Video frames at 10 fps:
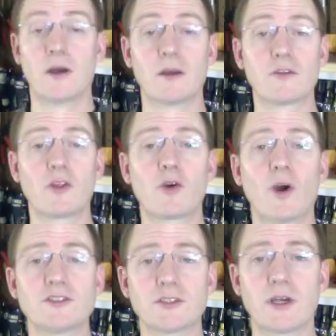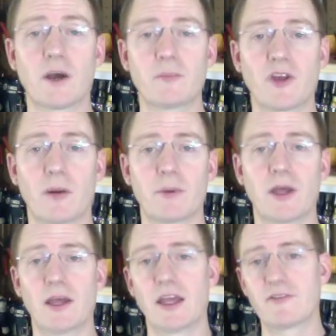So the question comes up,
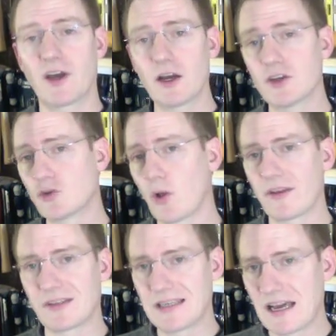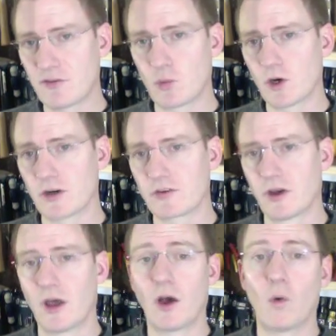if gun control has never worked,
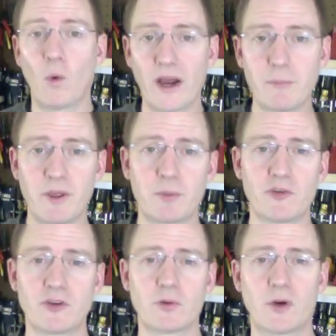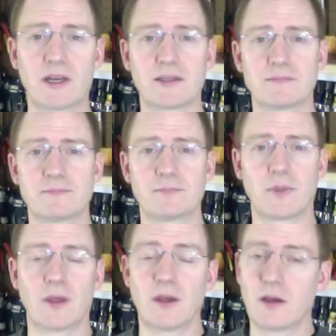why do people still want it?
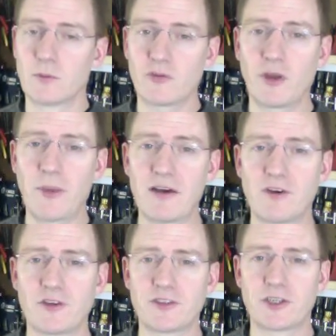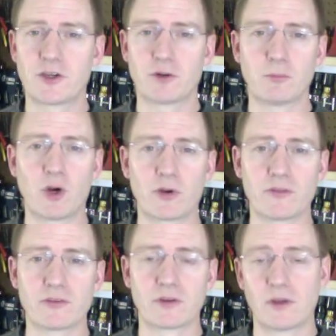Well, some have ulterior
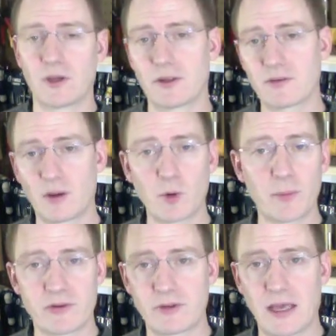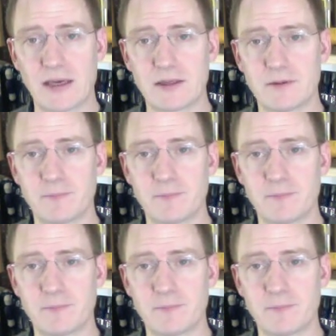motives, and some are misled.